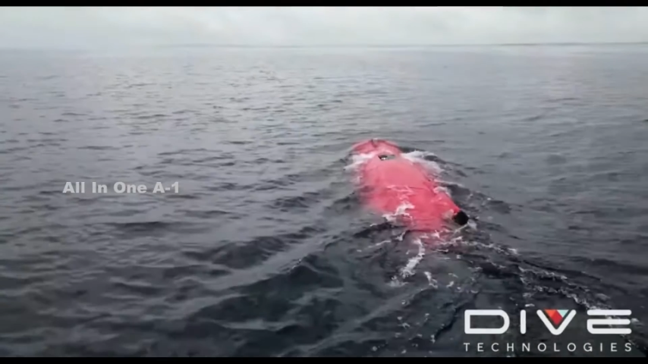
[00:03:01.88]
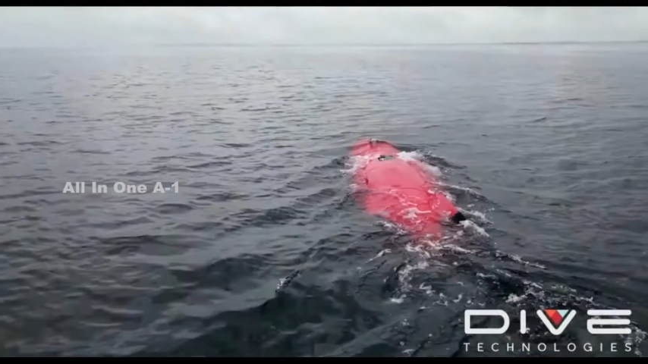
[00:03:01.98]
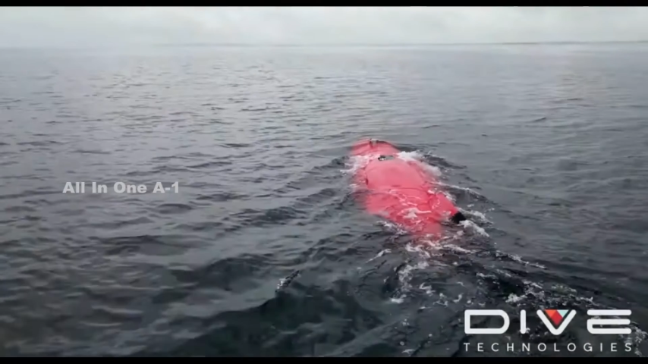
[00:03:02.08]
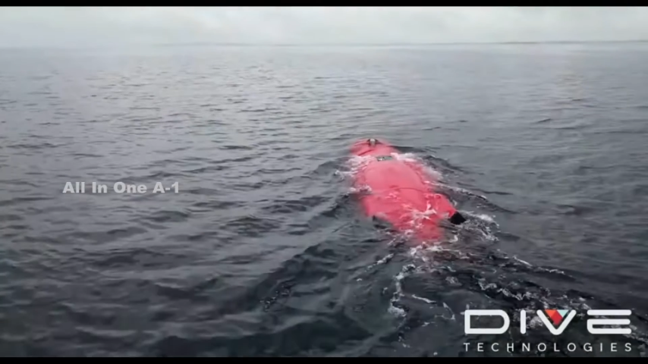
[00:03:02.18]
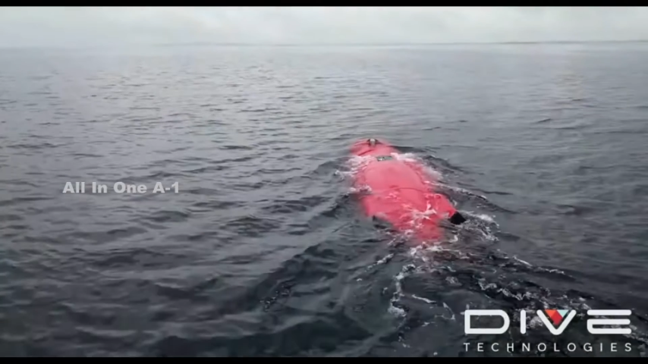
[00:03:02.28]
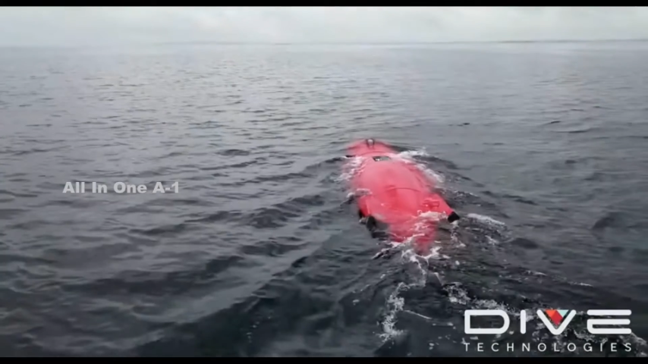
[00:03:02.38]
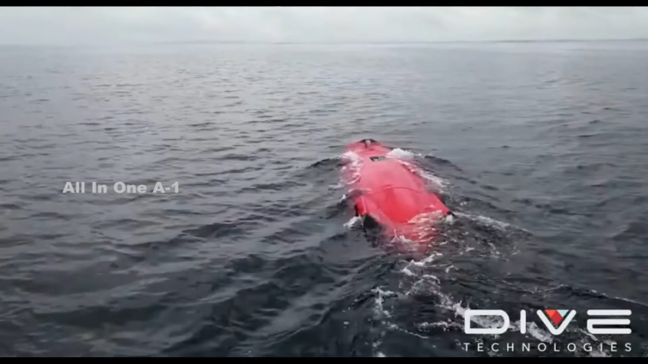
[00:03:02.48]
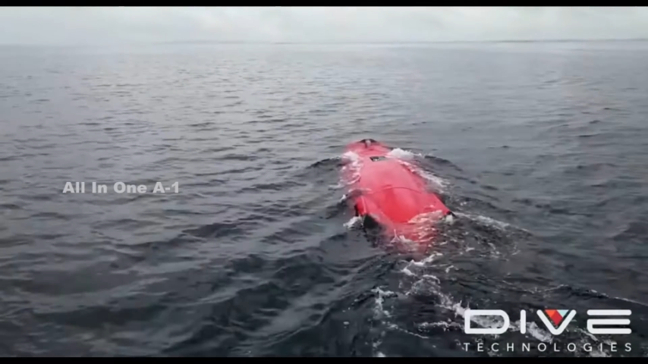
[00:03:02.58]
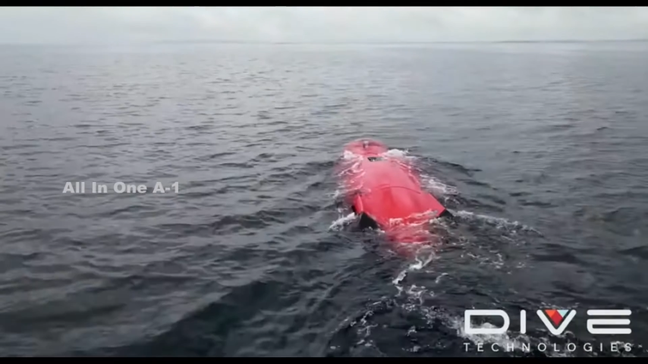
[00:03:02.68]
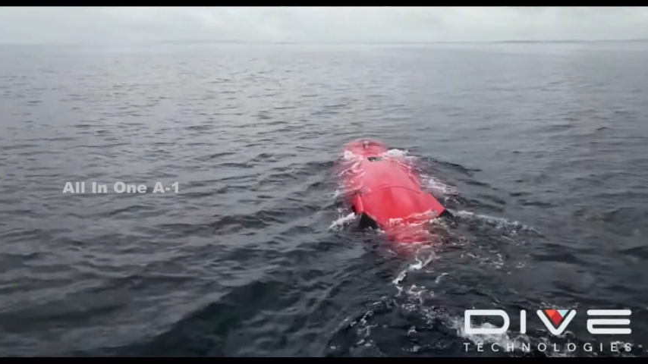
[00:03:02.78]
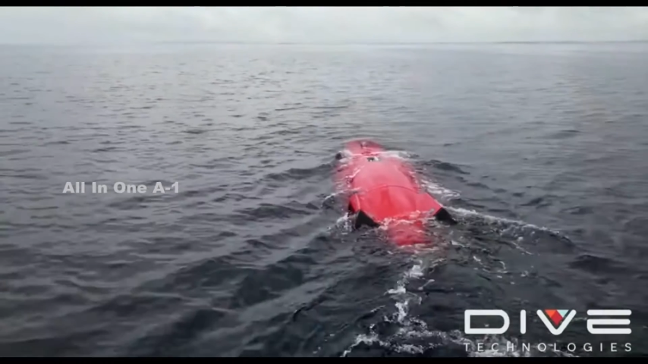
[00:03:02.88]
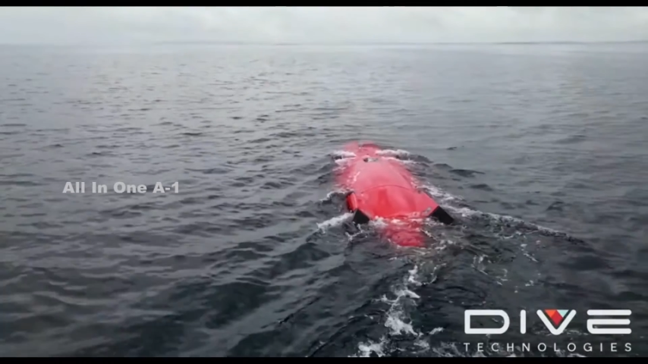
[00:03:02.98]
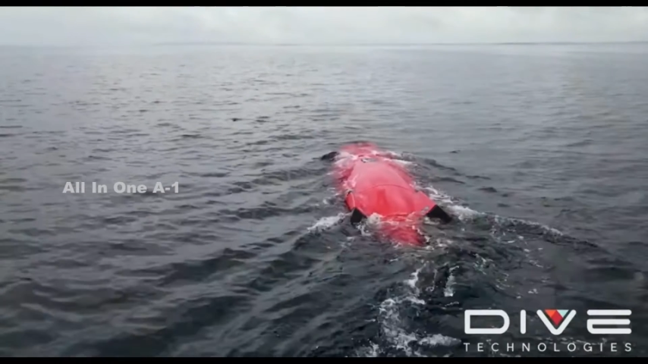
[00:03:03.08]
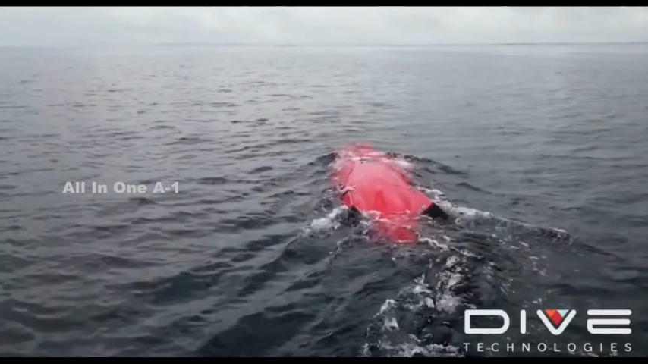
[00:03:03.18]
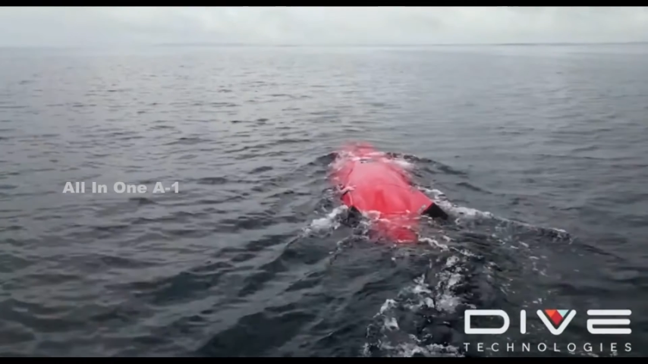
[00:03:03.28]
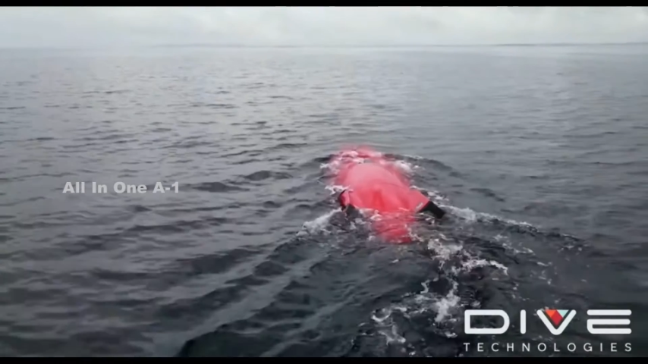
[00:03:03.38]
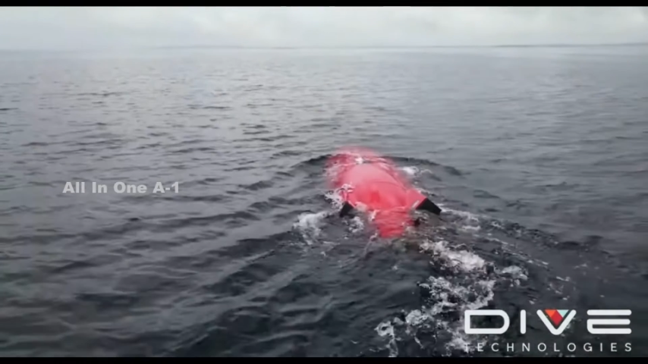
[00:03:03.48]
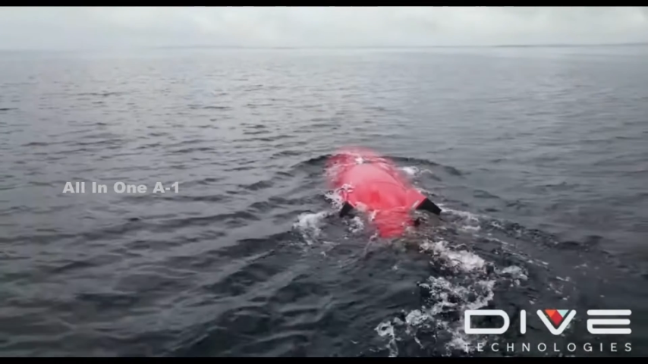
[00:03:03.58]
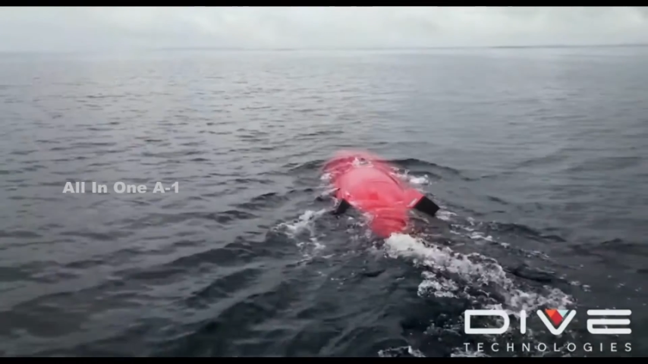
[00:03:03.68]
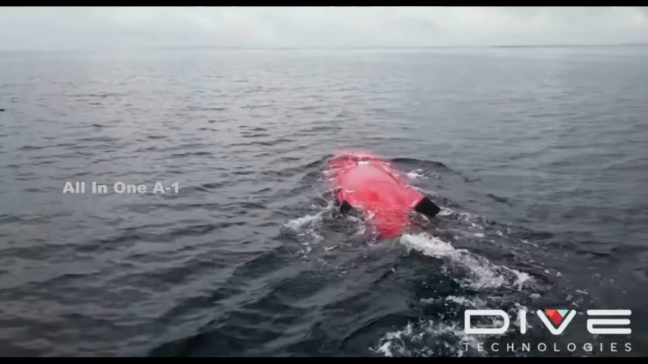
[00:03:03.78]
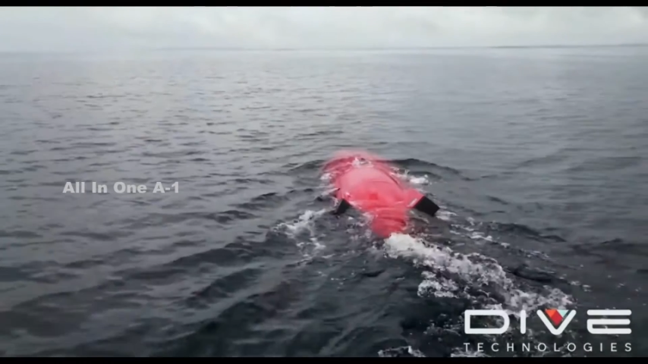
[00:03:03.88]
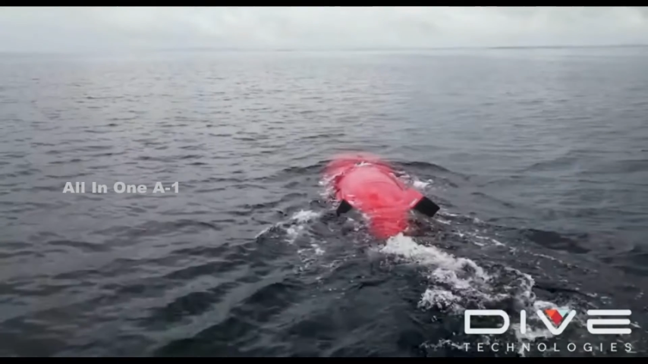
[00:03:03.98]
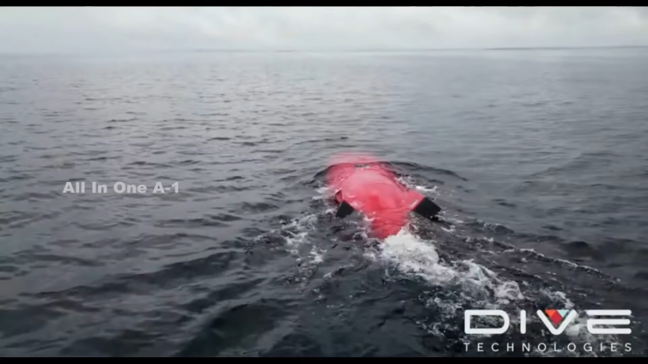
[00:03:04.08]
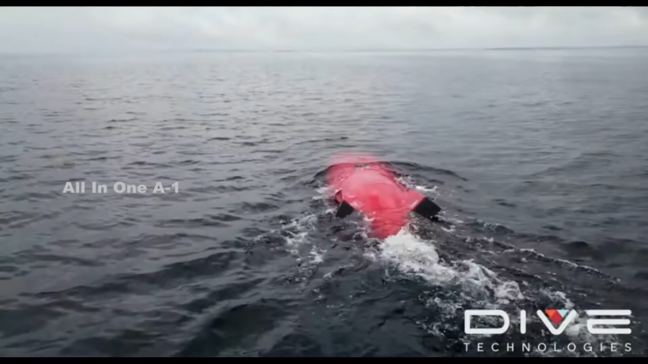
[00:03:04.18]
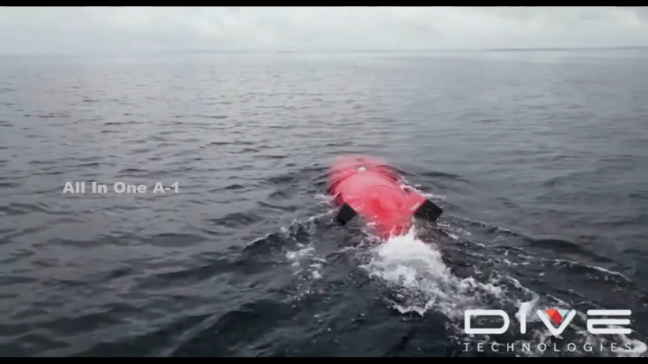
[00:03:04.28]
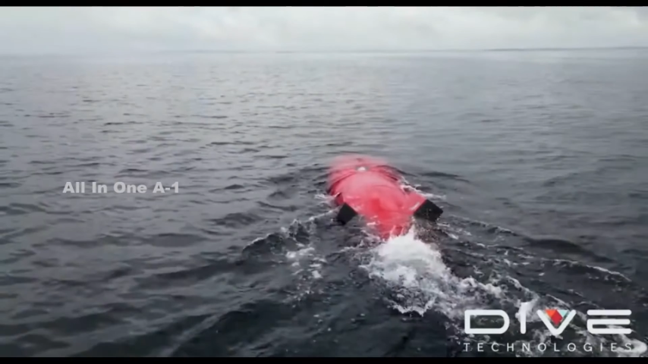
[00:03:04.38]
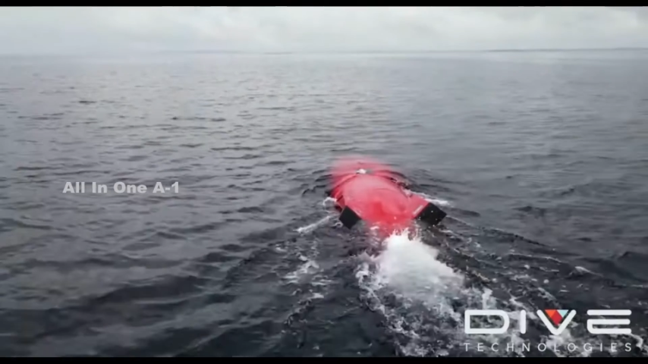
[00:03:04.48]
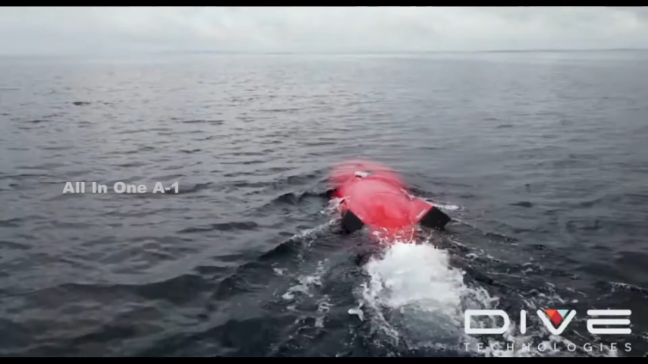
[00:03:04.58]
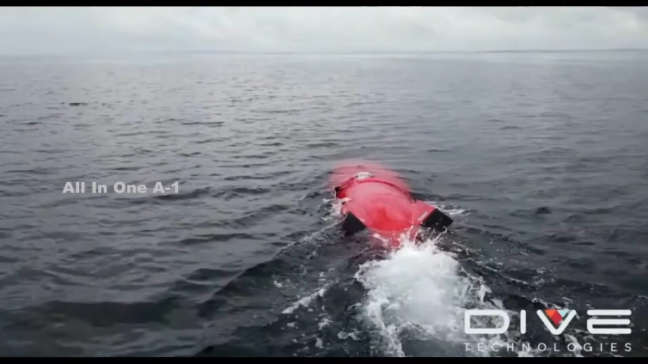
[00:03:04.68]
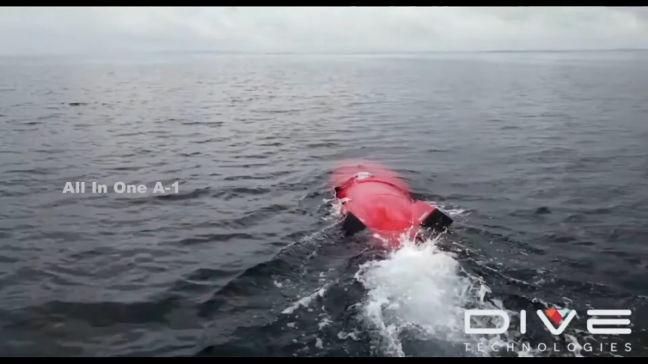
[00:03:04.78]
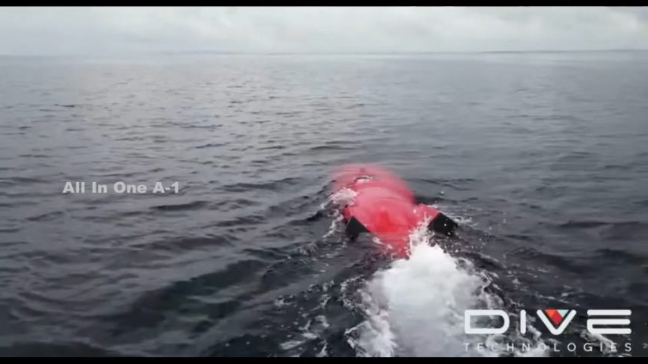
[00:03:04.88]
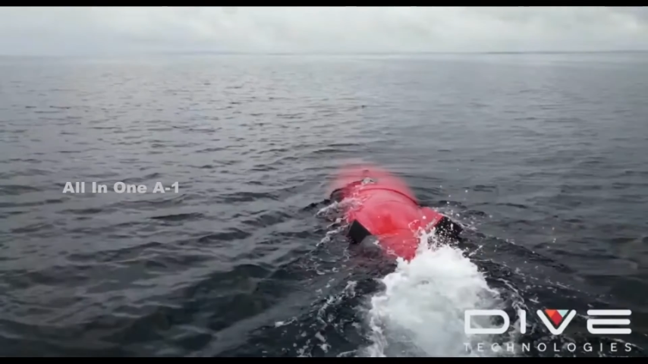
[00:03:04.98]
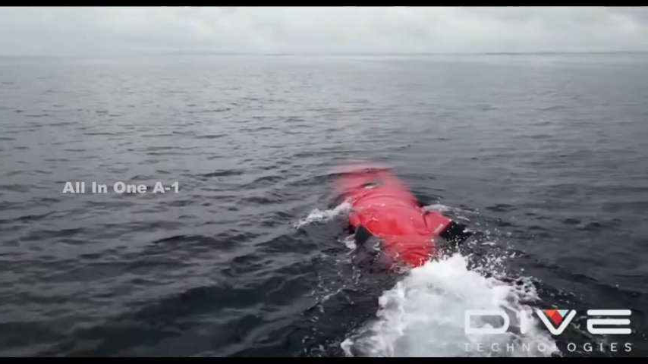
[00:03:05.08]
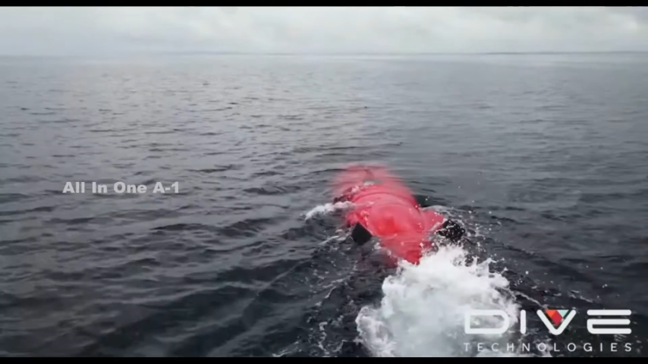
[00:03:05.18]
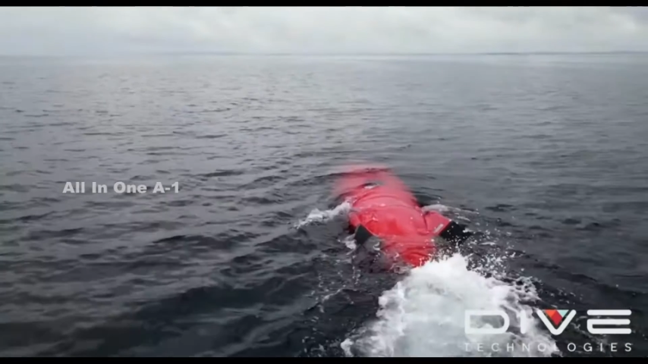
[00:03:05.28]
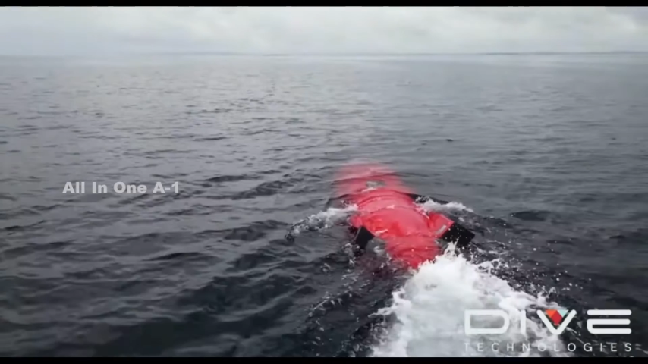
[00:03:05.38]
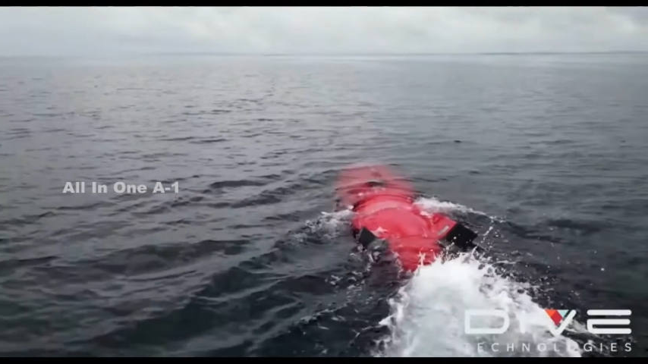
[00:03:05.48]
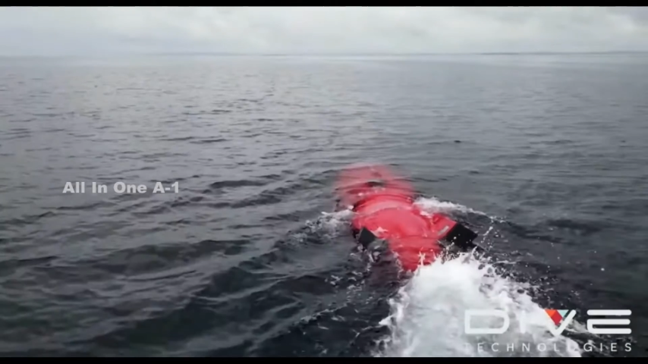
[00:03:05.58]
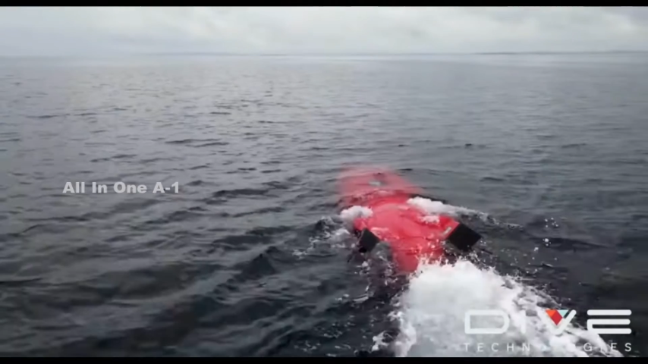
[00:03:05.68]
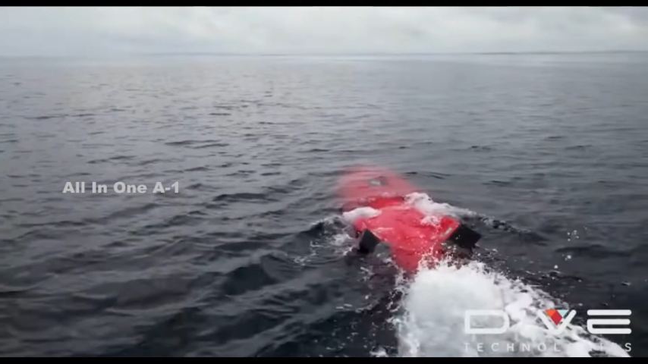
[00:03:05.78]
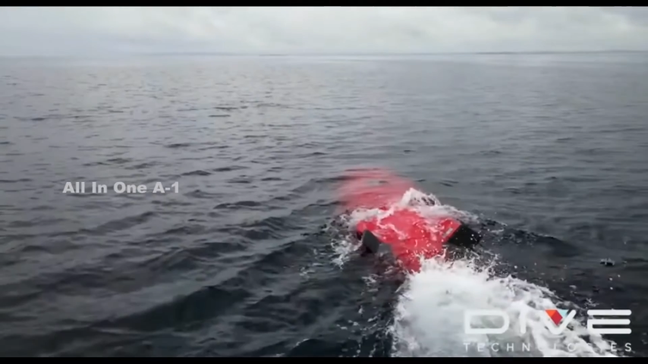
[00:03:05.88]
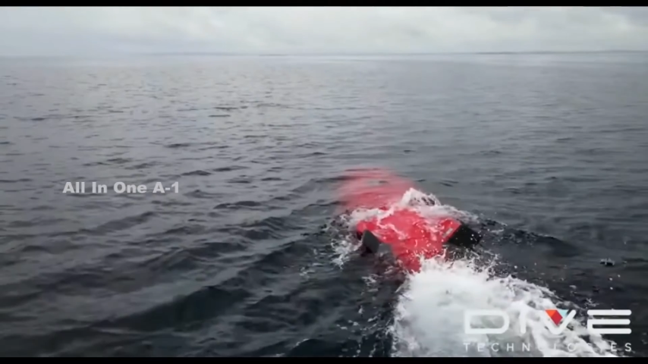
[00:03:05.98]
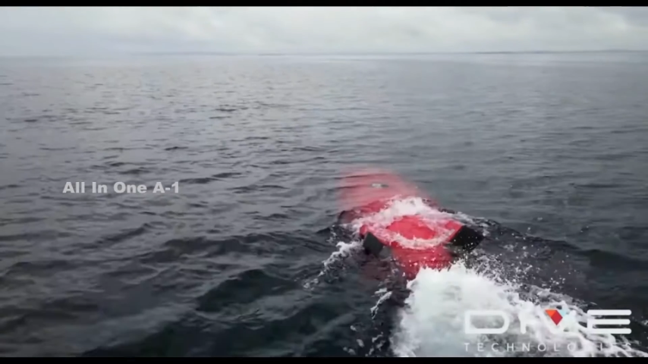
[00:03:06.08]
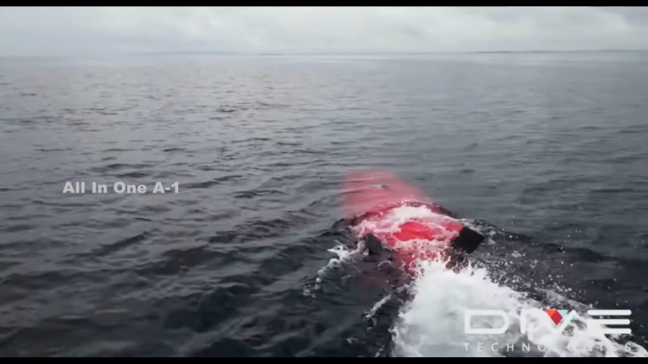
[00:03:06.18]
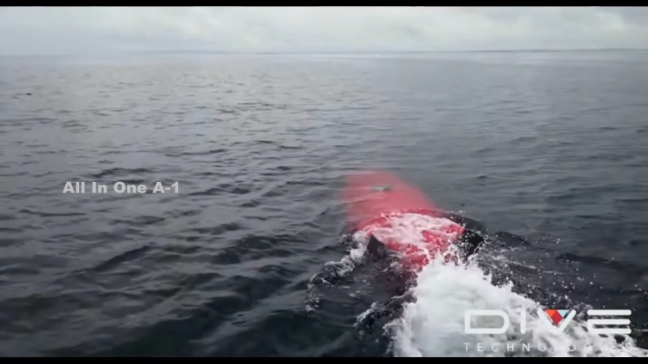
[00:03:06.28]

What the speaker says: Nobody's mouth can be seen.